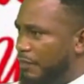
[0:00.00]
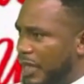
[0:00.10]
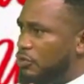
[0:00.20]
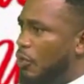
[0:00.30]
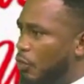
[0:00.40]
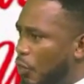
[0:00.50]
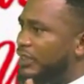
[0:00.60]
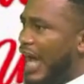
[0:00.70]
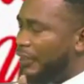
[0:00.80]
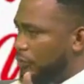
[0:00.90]
based on
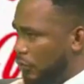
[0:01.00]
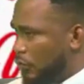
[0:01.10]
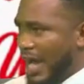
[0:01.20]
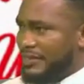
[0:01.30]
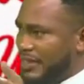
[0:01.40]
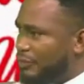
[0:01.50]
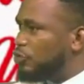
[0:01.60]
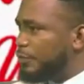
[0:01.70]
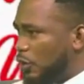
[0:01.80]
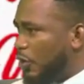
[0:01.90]
what I know. I
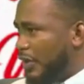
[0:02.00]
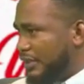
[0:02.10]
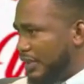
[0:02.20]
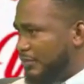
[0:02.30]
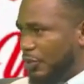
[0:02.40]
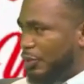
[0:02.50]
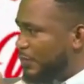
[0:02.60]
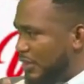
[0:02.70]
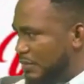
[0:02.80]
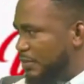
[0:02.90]
stand to be corrected
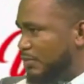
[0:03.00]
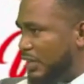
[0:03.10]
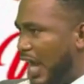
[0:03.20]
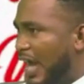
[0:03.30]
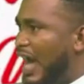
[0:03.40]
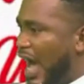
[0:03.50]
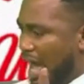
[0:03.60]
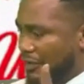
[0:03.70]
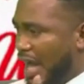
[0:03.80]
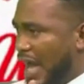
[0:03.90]
because meaning, Bibia,
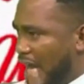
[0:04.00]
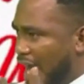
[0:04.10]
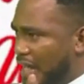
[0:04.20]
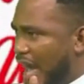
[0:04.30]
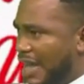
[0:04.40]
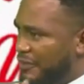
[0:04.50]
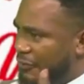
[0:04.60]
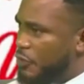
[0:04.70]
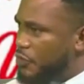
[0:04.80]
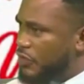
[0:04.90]
I
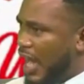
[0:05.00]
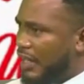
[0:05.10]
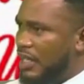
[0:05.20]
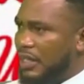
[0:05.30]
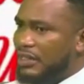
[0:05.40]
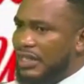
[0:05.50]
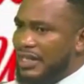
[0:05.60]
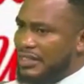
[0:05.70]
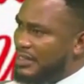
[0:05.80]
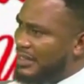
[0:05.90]
feel that
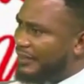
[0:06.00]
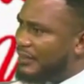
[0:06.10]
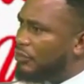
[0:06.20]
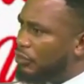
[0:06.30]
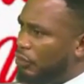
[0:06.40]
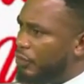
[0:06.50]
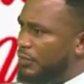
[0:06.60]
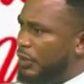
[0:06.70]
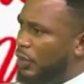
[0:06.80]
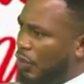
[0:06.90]
there is nothing wrong
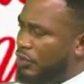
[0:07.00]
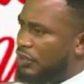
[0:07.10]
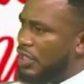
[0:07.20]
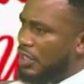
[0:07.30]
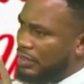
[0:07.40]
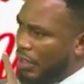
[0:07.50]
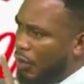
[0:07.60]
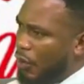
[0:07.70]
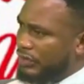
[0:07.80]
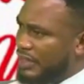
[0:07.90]
with, because the
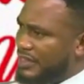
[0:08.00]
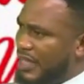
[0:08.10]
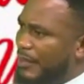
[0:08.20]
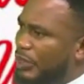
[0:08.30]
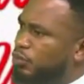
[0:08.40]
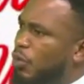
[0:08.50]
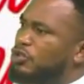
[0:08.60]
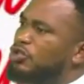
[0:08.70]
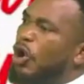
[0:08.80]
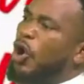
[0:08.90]
Old Testament
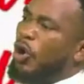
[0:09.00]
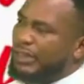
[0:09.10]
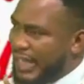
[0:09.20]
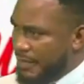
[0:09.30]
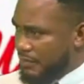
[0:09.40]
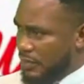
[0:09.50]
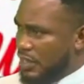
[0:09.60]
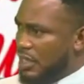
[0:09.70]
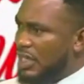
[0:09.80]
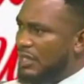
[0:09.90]
was not condemned.
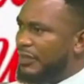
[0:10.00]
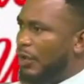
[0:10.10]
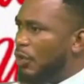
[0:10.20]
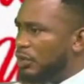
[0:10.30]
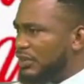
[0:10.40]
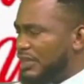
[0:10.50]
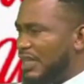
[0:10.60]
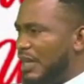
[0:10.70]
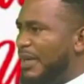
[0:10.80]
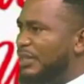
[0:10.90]
If the Old
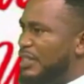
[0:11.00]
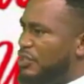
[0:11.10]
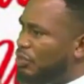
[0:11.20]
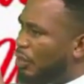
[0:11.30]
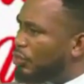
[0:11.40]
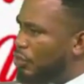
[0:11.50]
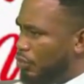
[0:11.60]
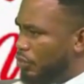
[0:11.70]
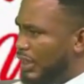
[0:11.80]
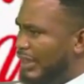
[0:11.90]
Testament is not
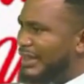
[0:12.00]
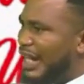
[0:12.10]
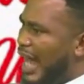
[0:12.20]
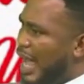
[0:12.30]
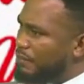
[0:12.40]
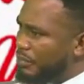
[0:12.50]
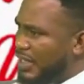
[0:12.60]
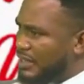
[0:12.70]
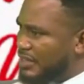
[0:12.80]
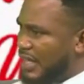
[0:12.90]
good, then I
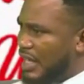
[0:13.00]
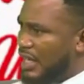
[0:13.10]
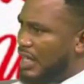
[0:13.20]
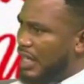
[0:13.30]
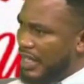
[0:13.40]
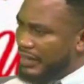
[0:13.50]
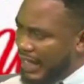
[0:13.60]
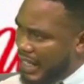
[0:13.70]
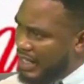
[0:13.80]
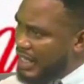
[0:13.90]
pray, sir,
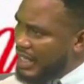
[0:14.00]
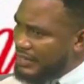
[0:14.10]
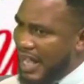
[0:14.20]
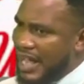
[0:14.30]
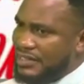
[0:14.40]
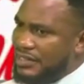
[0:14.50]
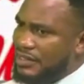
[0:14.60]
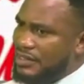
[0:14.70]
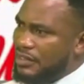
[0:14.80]
then let us